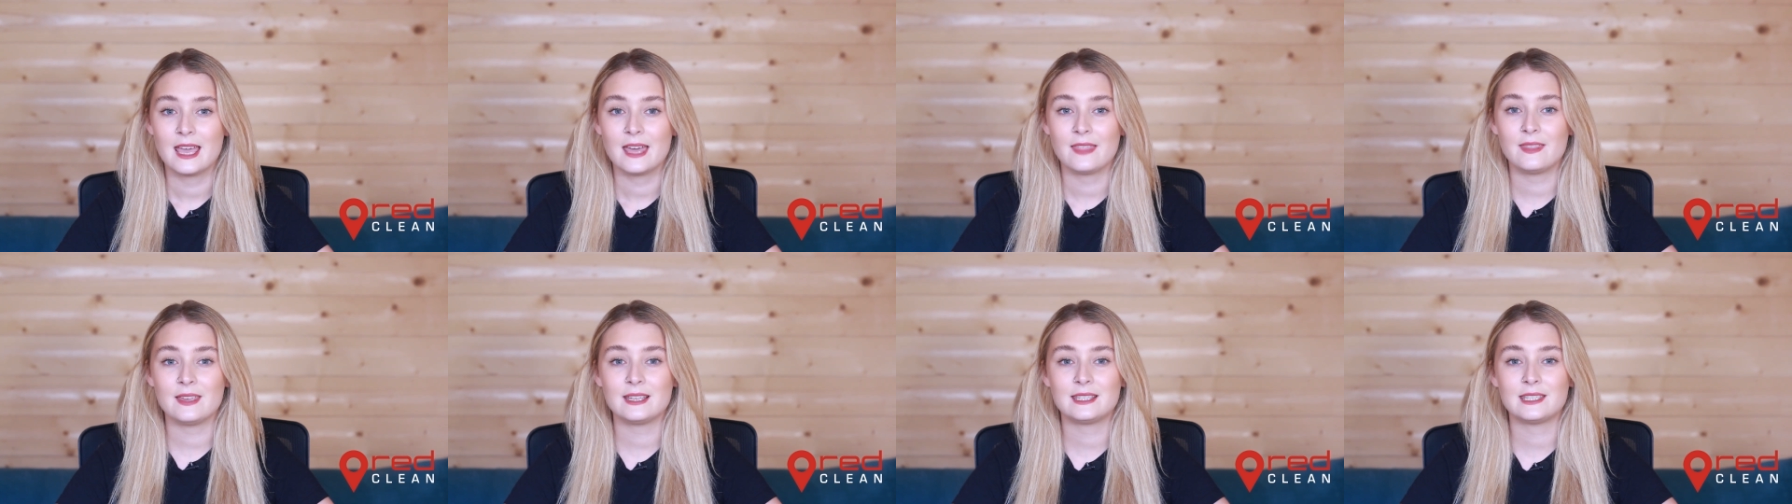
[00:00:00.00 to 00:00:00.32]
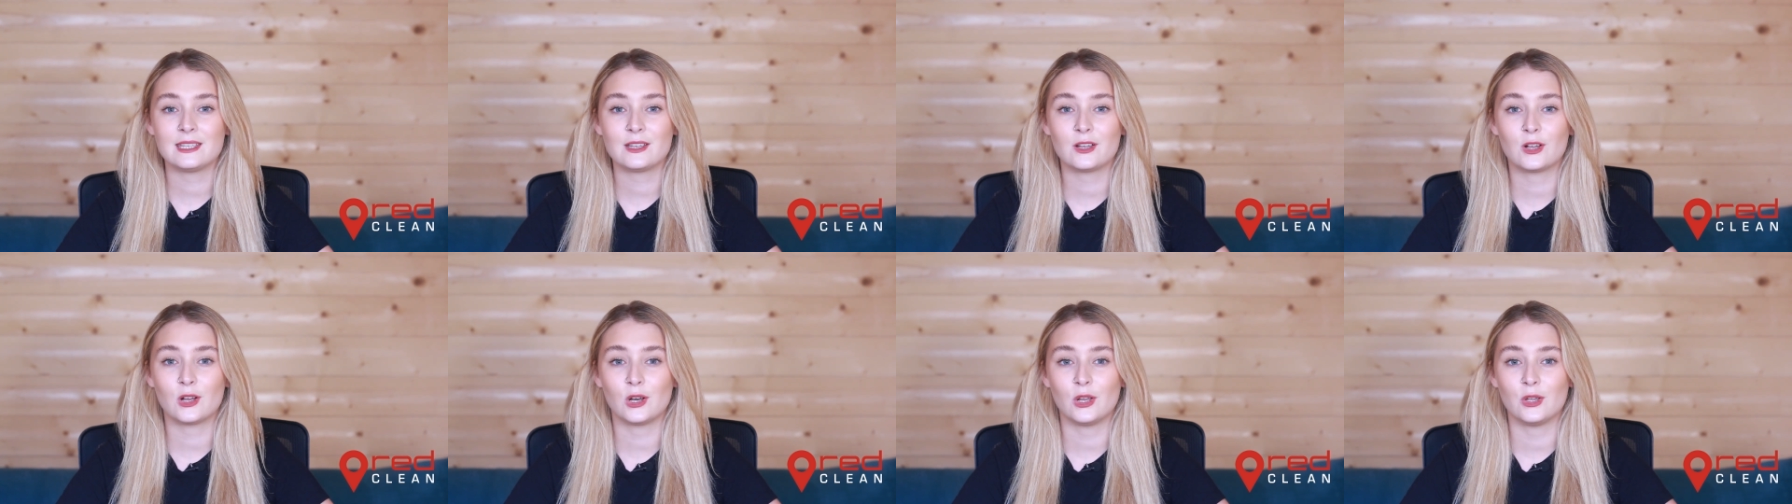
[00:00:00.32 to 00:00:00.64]

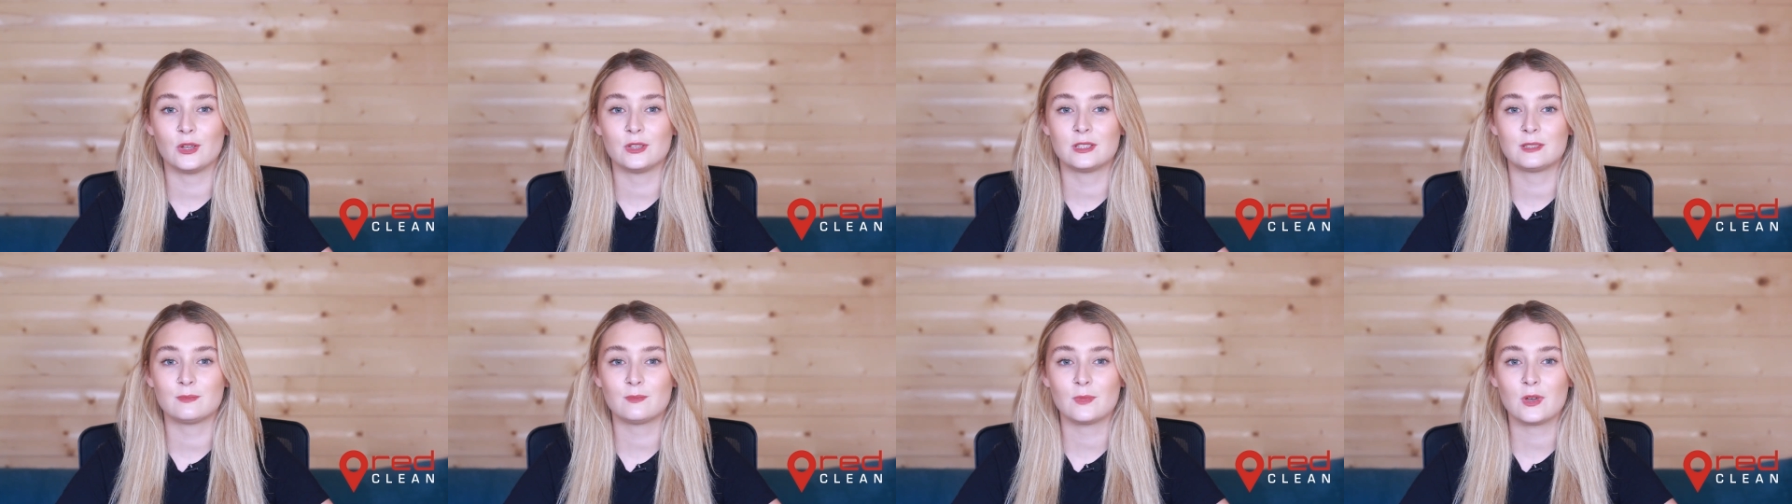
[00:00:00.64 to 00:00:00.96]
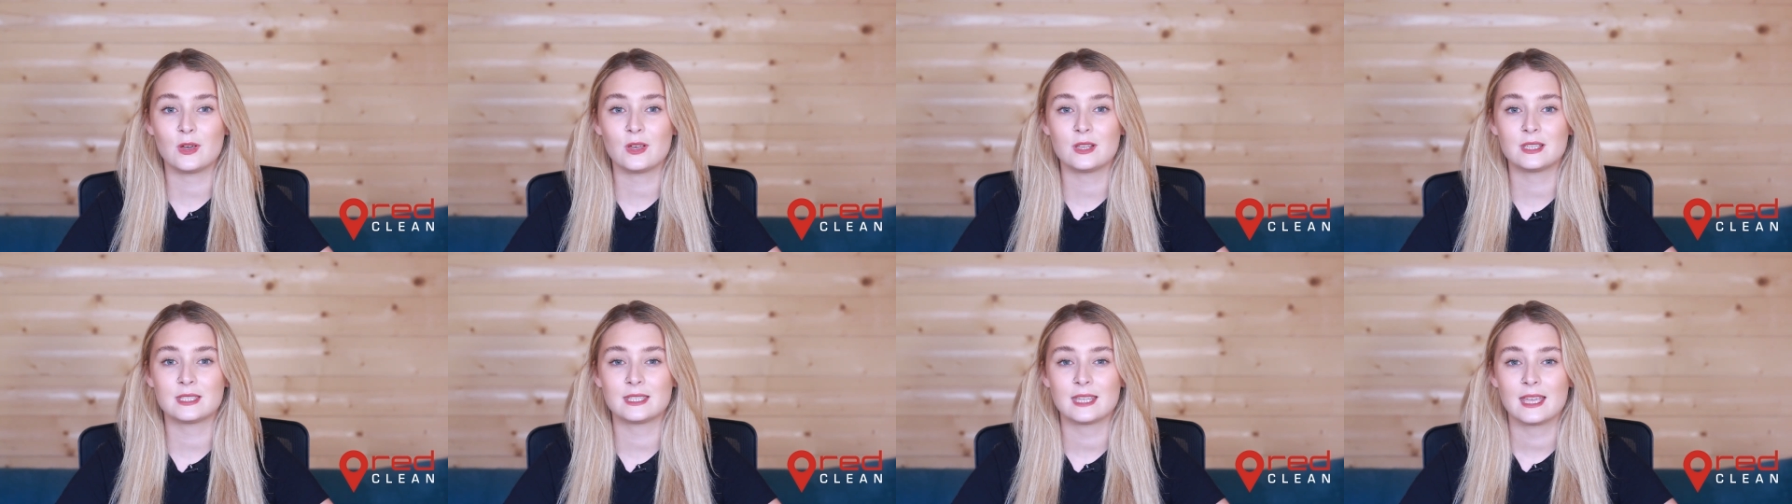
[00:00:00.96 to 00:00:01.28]
This includes
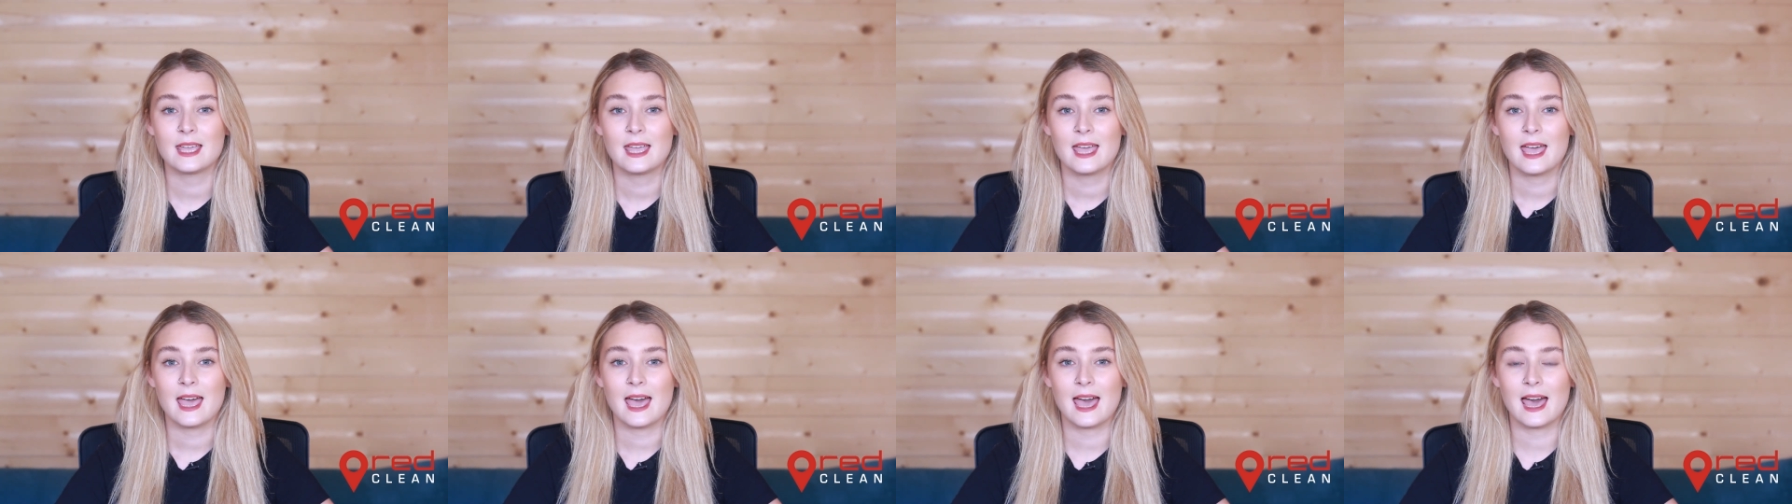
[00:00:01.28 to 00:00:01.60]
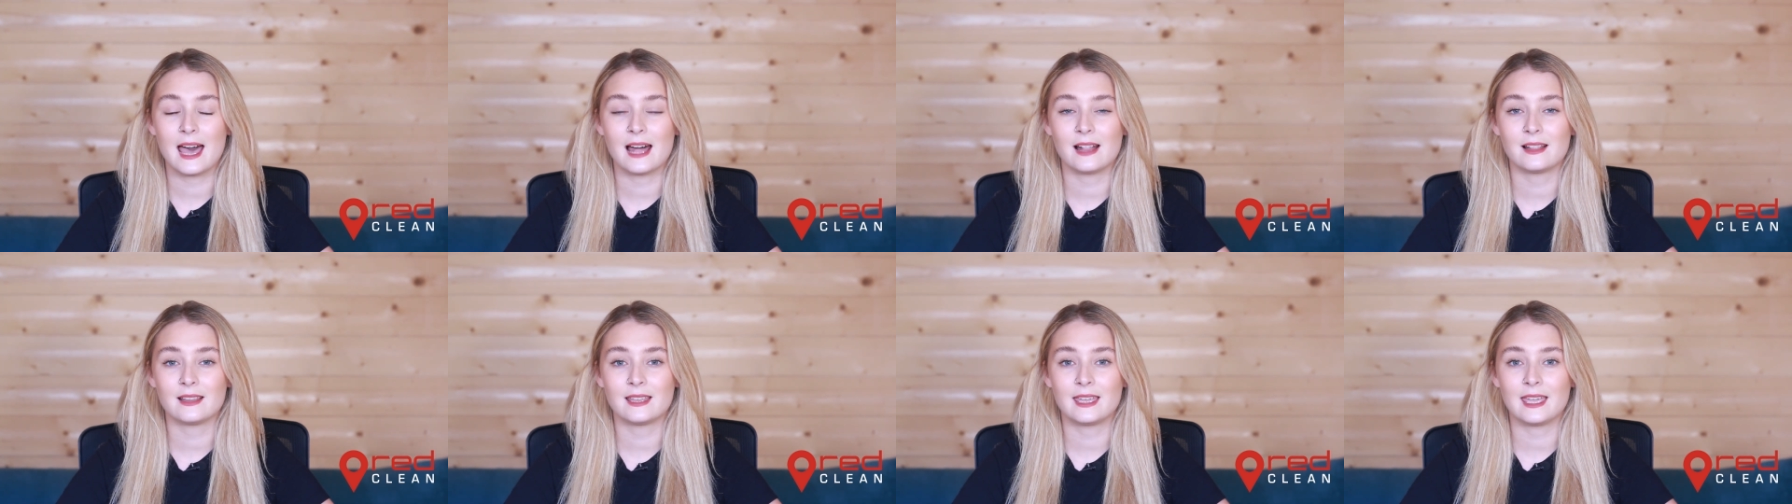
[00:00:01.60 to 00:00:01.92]
moss,
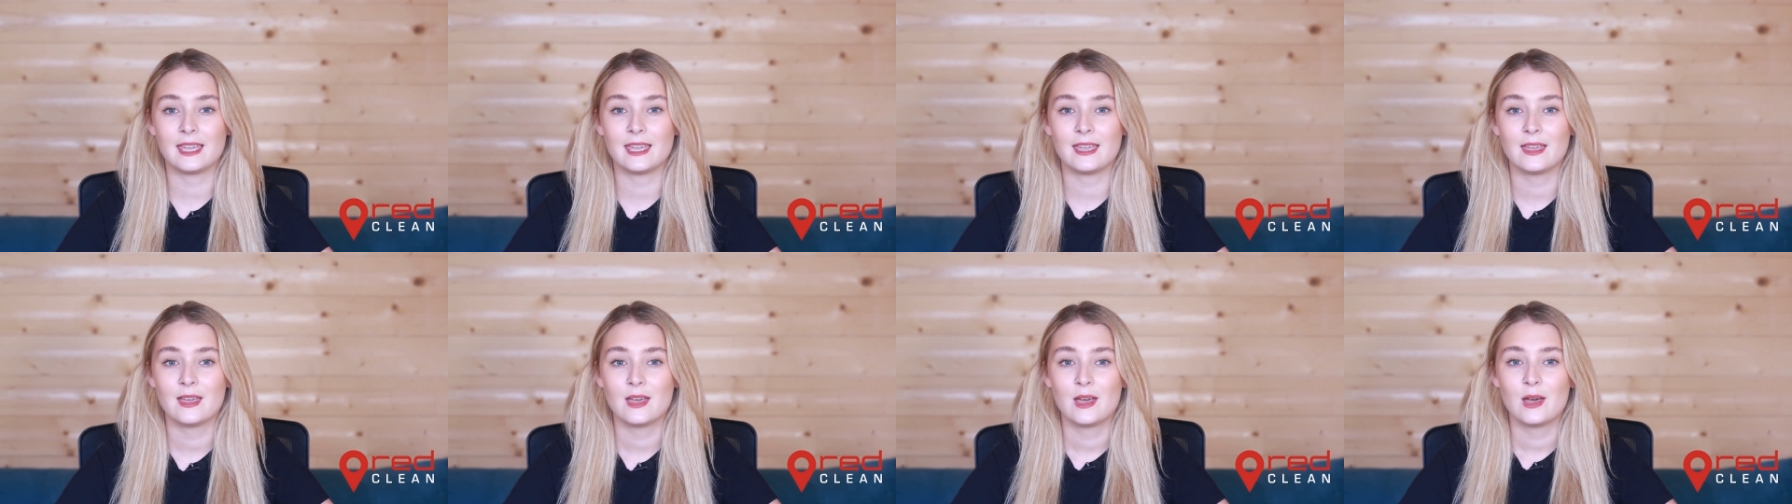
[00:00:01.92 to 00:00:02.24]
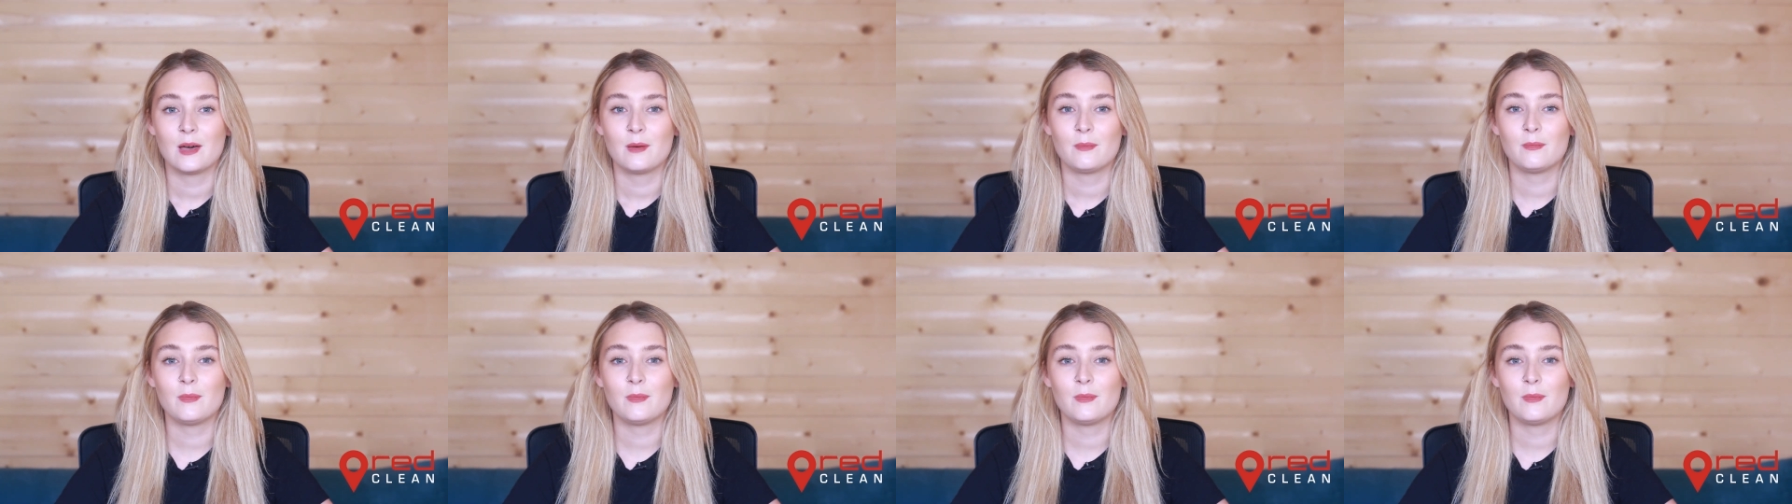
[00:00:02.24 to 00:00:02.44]
algae,